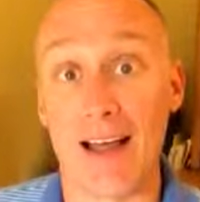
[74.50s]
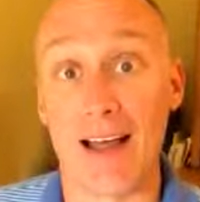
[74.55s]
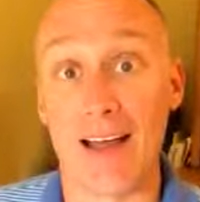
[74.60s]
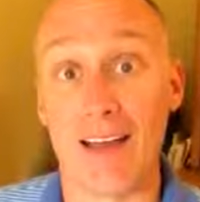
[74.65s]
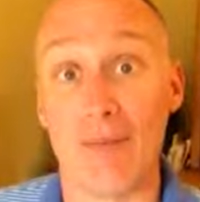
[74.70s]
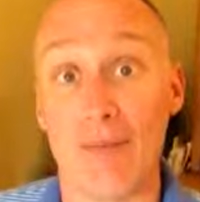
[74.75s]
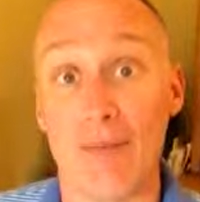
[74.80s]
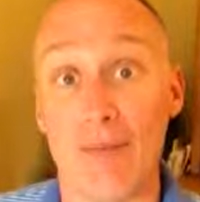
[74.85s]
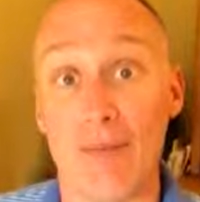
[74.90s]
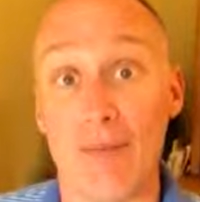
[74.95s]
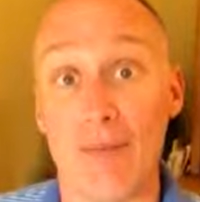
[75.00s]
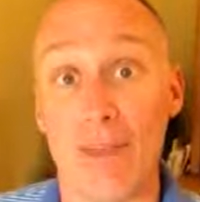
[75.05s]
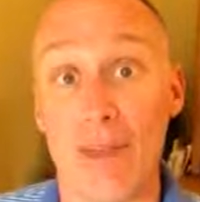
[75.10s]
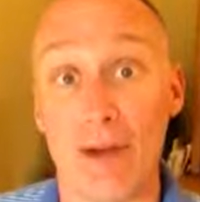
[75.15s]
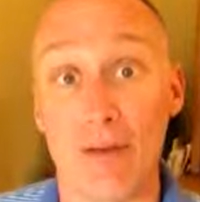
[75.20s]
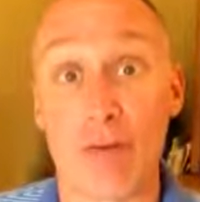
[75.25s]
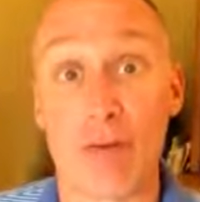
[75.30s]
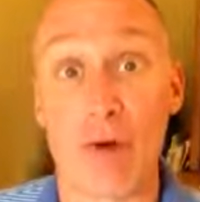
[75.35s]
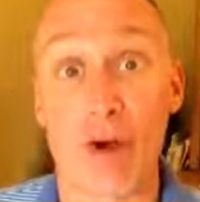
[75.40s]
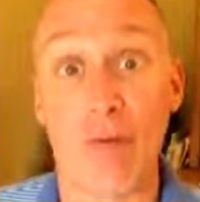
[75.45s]
I,
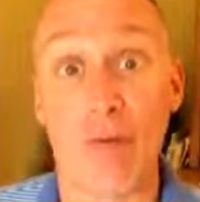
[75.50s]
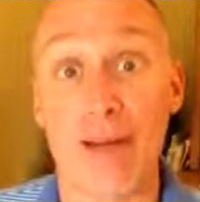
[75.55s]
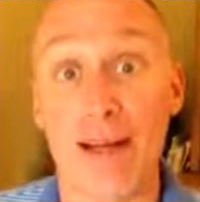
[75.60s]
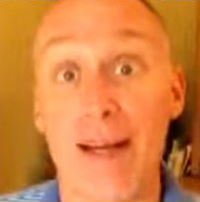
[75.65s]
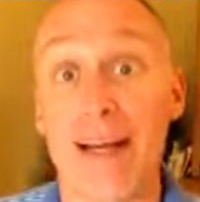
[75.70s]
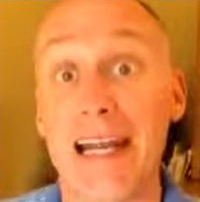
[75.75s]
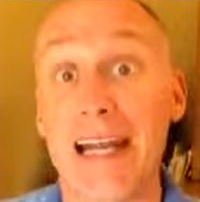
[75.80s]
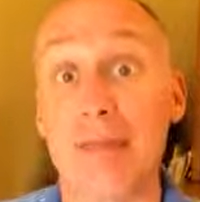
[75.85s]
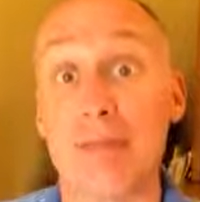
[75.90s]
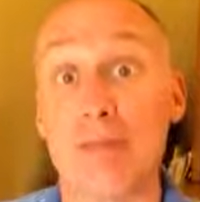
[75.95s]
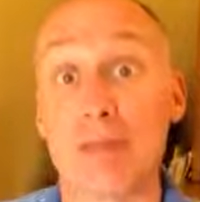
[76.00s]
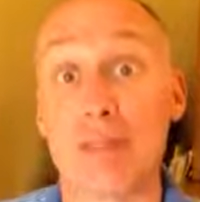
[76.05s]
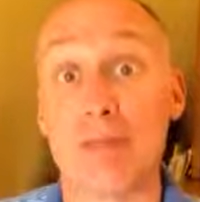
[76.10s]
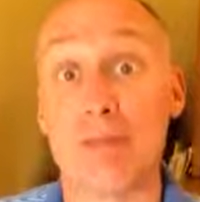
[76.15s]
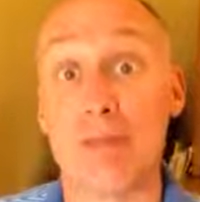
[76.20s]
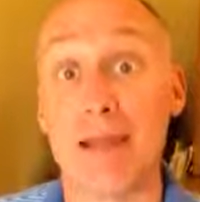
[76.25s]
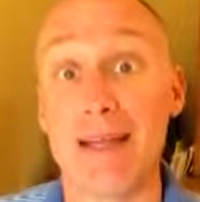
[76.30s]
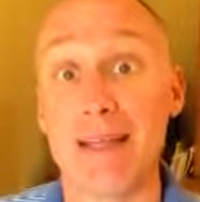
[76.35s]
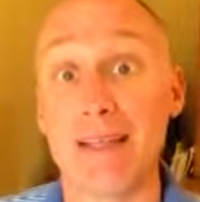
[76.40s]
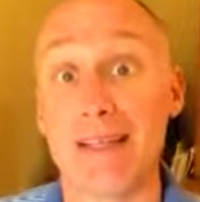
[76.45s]
therefore, I've been unable to
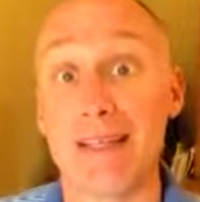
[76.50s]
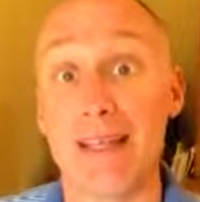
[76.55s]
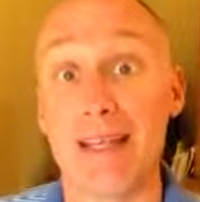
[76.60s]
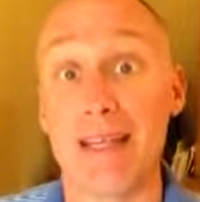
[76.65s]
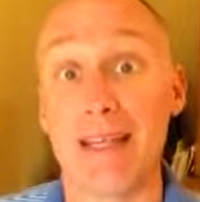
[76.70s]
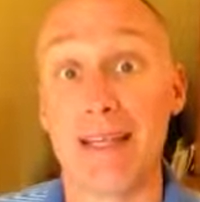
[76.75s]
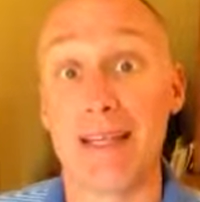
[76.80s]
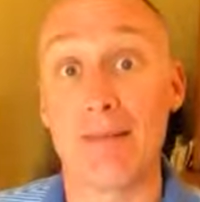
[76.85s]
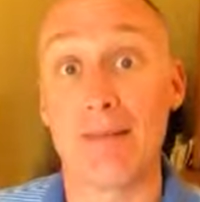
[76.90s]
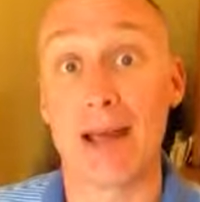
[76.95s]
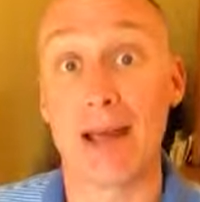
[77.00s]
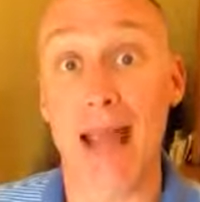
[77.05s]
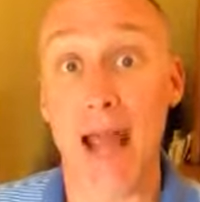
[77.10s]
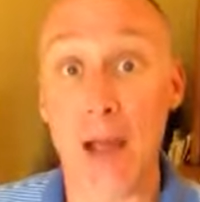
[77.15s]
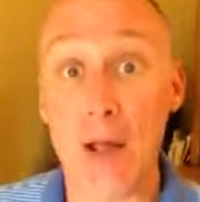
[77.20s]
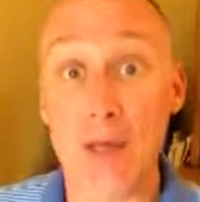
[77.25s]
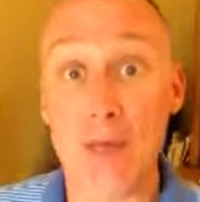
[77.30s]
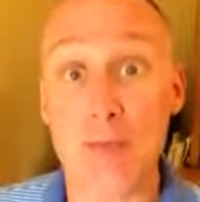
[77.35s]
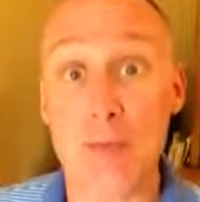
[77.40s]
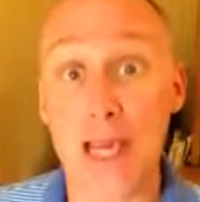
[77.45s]
maintain my
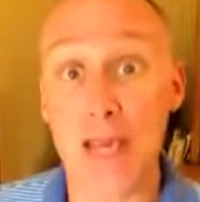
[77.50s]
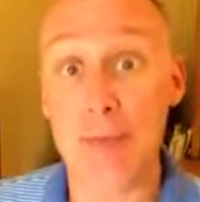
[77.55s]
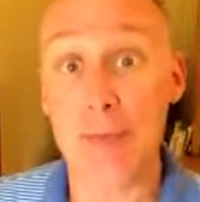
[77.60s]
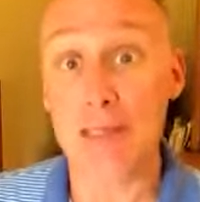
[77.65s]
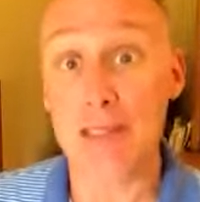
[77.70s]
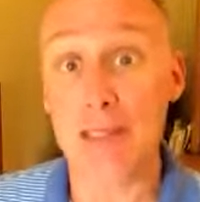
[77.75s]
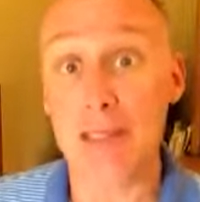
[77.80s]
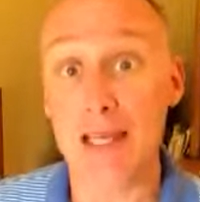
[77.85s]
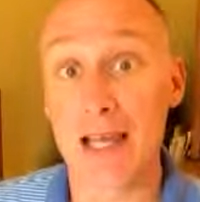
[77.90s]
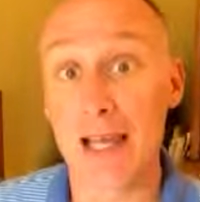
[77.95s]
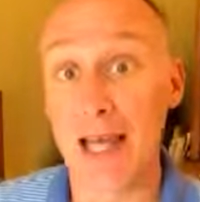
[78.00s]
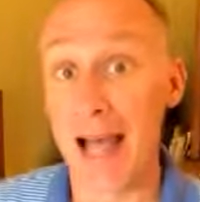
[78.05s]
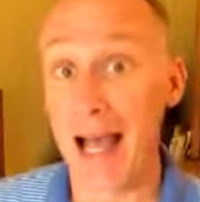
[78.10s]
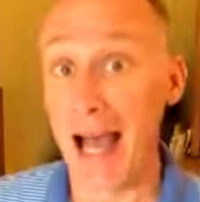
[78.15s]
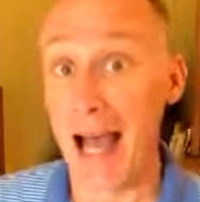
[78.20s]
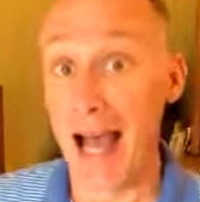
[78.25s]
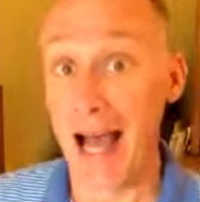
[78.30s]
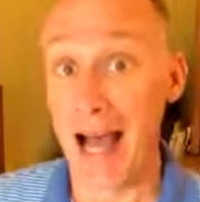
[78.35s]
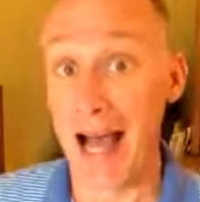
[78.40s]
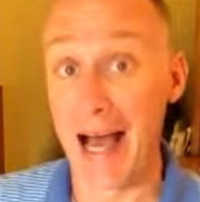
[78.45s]
house payments.
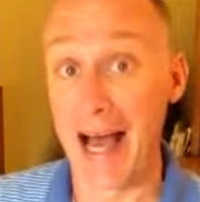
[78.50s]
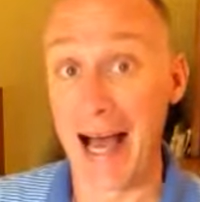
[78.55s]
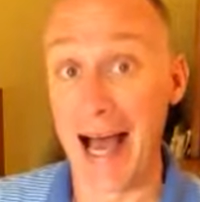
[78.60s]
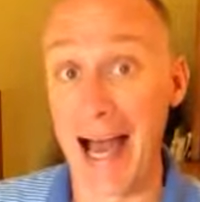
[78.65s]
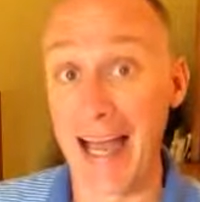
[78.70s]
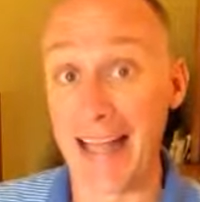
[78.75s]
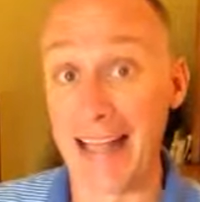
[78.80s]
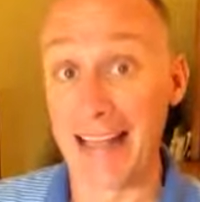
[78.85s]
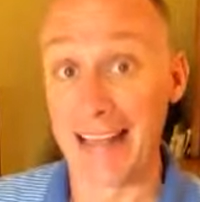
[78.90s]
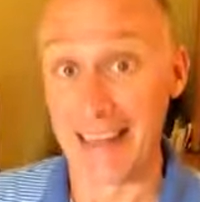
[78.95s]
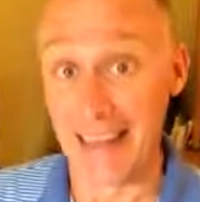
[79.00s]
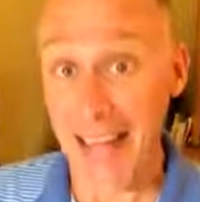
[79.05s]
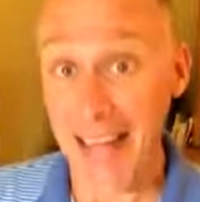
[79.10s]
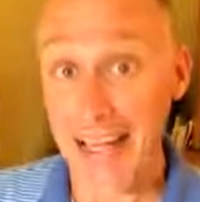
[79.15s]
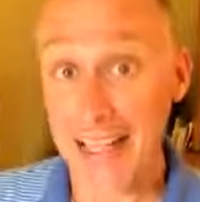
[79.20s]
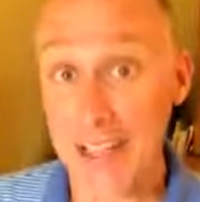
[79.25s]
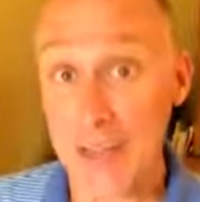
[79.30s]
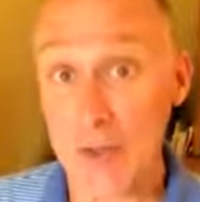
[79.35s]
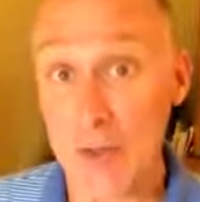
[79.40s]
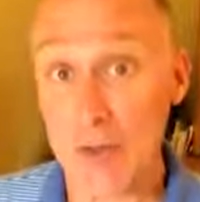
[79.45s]
Uh, I'd
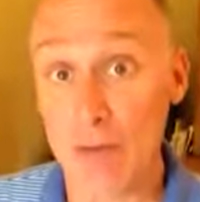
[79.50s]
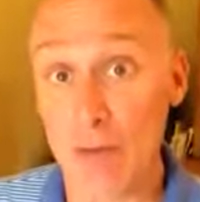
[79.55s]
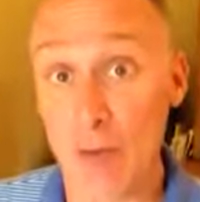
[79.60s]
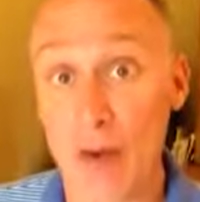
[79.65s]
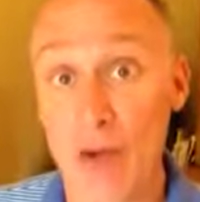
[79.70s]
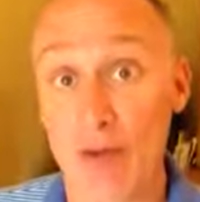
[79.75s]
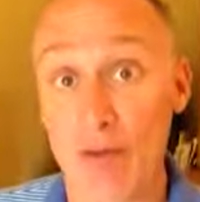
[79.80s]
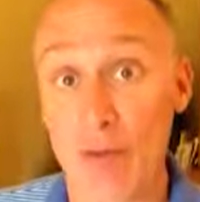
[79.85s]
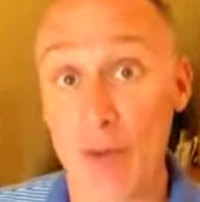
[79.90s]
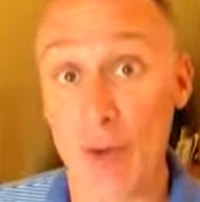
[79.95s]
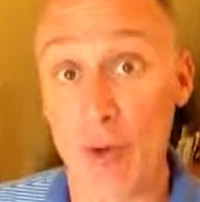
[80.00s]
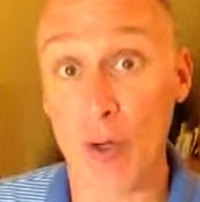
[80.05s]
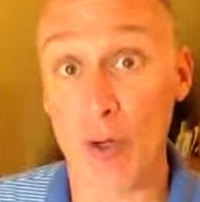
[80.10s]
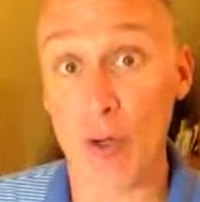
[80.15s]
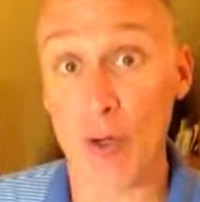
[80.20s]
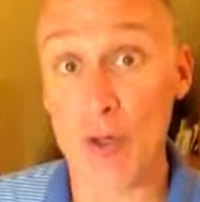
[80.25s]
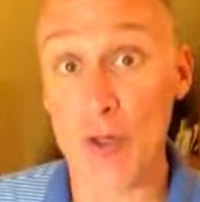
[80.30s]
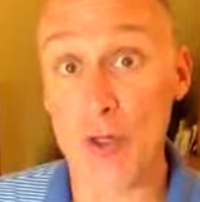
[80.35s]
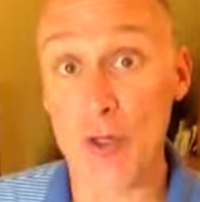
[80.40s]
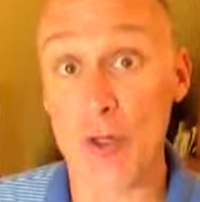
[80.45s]
like to avoid
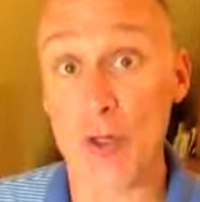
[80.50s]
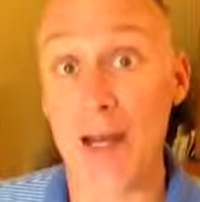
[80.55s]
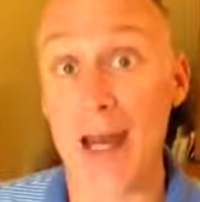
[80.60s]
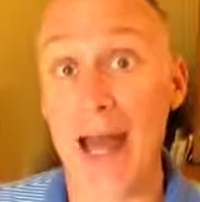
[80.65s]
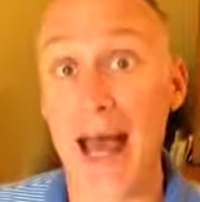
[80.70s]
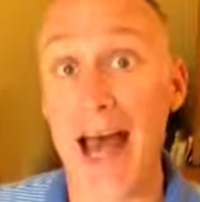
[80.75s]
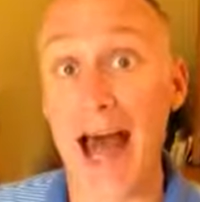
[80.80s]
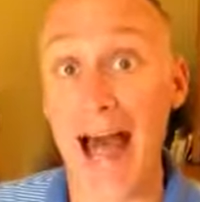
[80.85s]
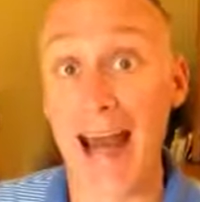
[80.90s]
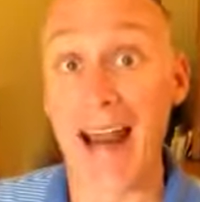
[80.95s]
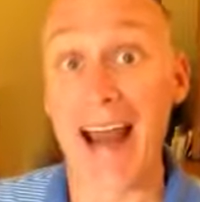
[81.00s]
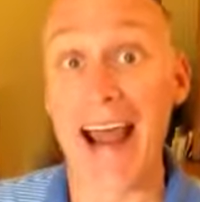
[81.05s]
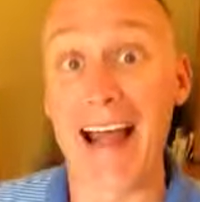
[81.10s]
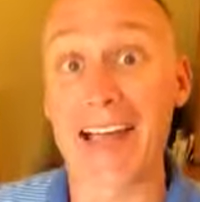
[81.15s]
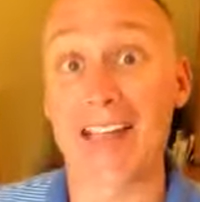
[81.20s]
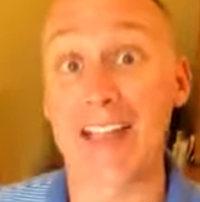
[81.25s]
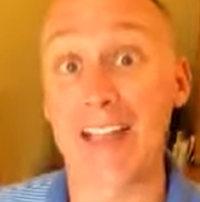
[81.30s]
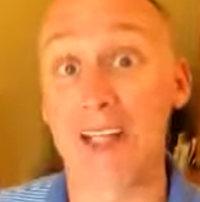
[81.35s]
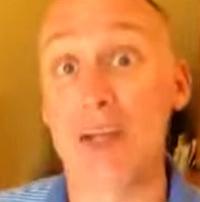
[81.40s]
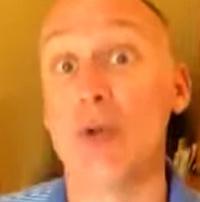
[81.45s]
foreclosure. I'd
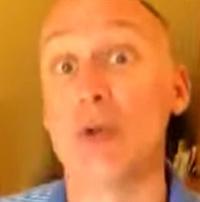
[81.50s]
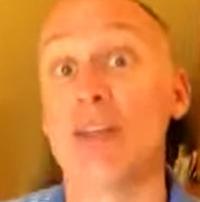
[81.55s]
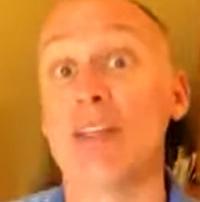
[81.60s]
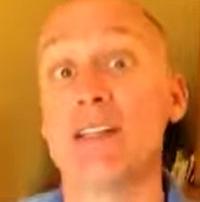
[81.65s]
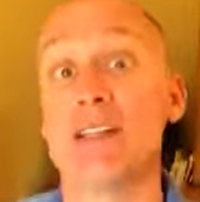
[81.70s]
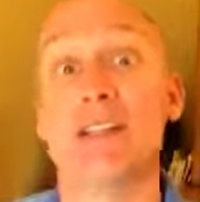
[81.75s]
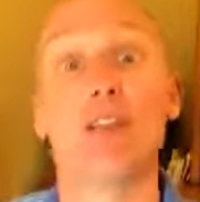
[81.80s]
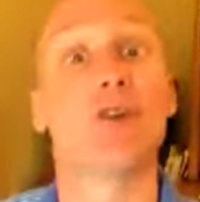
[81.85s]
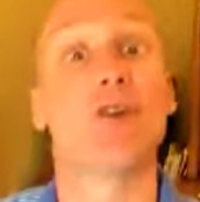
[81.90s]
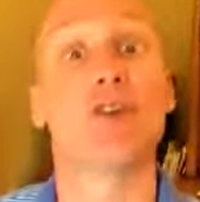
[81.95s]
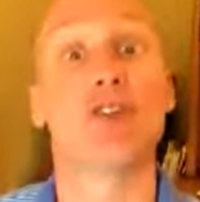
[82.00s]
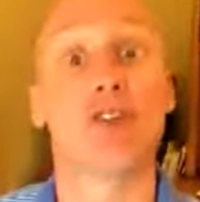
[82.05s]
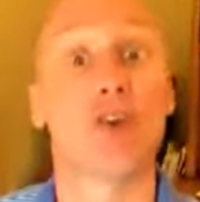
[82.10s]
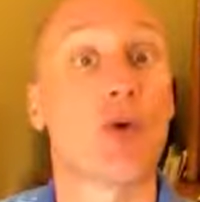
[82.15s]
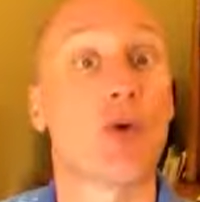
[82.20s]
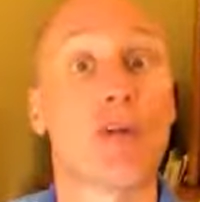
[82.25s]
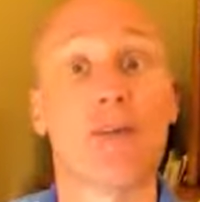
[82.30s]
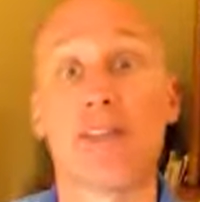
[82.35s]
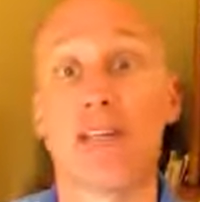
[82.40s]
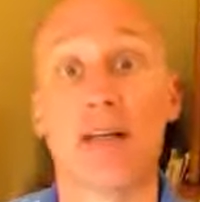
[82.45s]
ask that you consider a
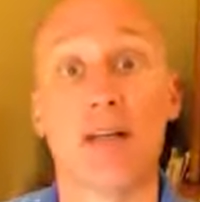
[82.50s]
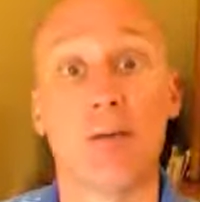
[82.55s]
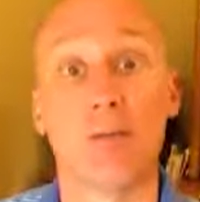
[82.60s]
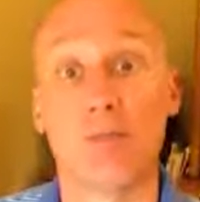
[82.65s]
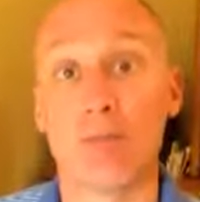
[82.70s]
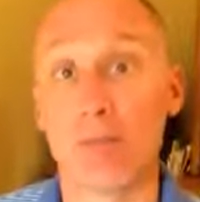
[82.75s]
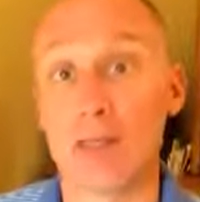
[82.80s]
short sale.